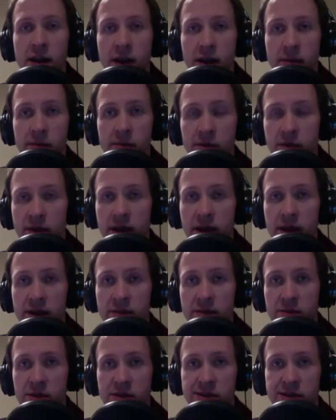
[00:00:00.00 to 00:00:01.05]
Do that as
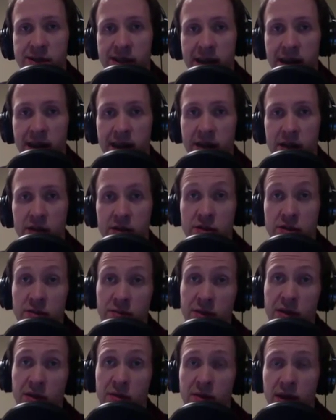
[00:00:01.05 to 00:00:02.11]
much as you can, and you should
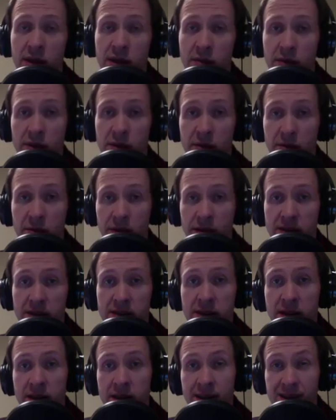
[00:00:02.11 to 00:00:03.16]
be okay with your meats.
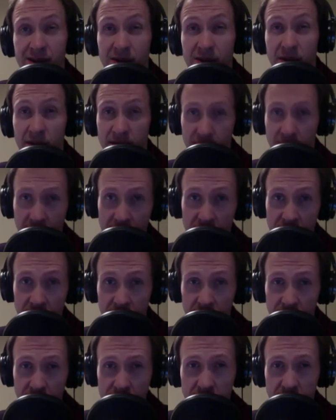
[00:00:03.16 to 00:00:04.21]
Now, as far as
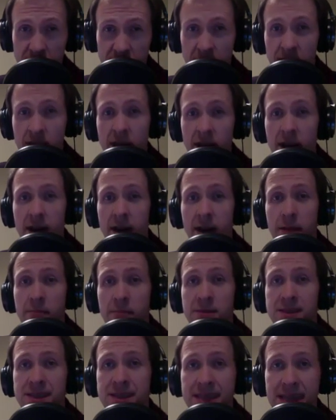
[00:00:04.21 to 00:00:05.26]
vegetables,
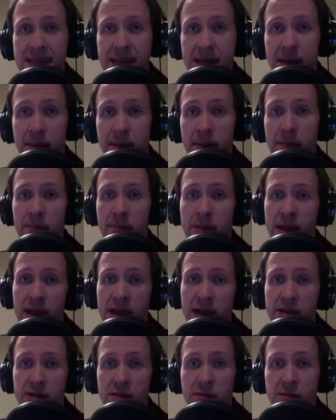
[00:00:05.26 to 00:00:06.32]
steam,
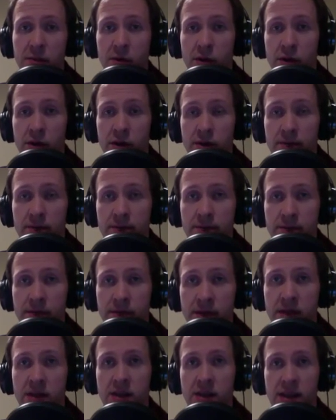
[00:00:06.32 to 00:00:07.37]
blanch, and boil.
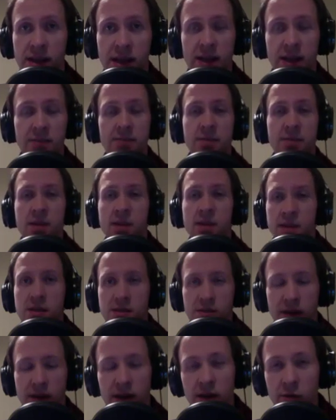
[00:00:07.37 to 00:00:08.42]
Okay? So
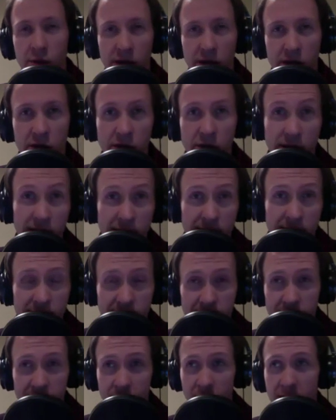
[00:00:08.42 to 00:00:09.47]
again, you want to cook
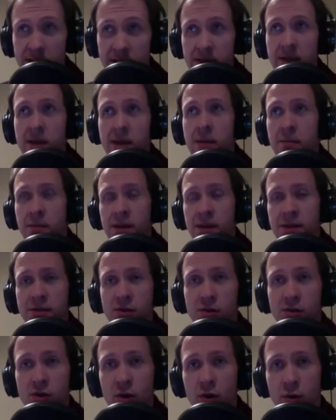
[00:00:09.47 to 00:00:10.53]
these ways because you
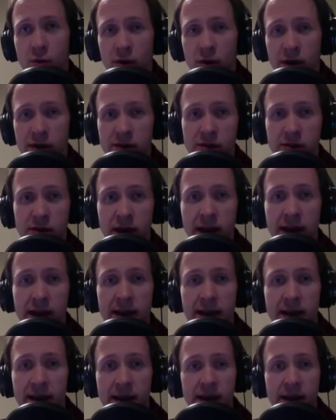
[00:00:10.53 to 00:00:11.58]
don't want to add
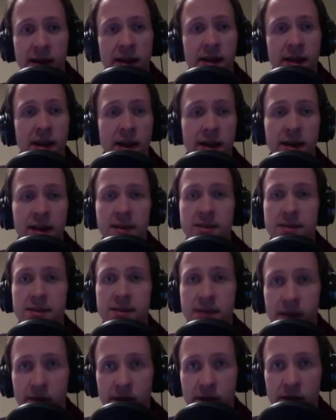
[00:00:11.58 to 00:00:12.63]
any
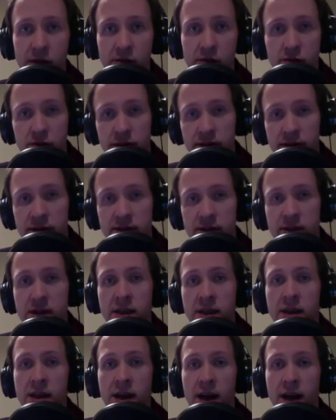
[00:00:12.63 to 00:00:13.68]
unnecessary nutrients,
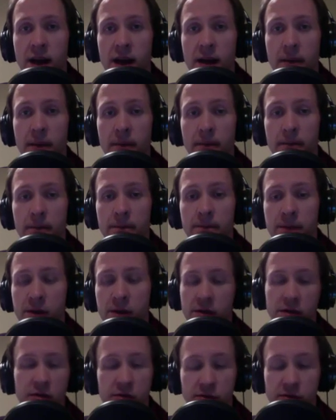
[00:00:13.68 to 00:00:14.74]

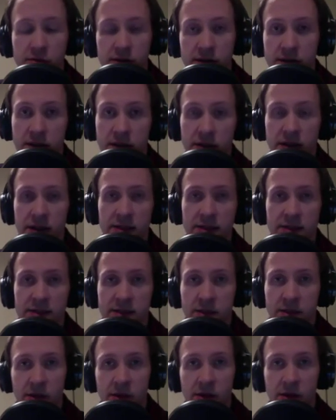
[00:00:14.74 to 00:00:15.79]

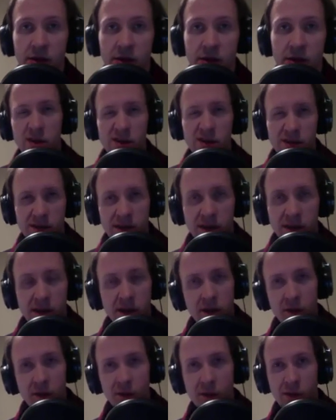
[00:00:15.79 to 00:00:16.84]
unnecessary oils,
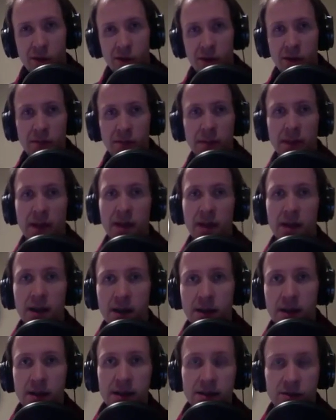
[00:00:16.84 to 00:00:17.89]
or
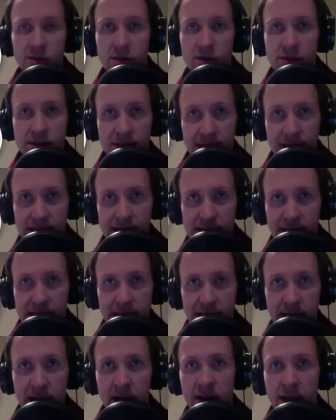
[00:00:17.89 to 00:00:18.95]
cholesterols, things like
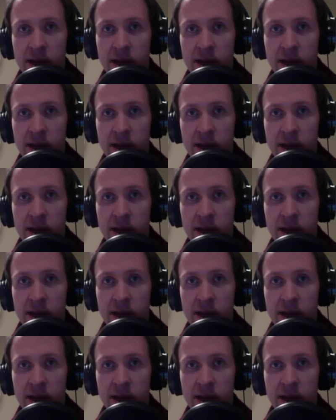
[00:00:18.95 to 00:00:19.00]
that.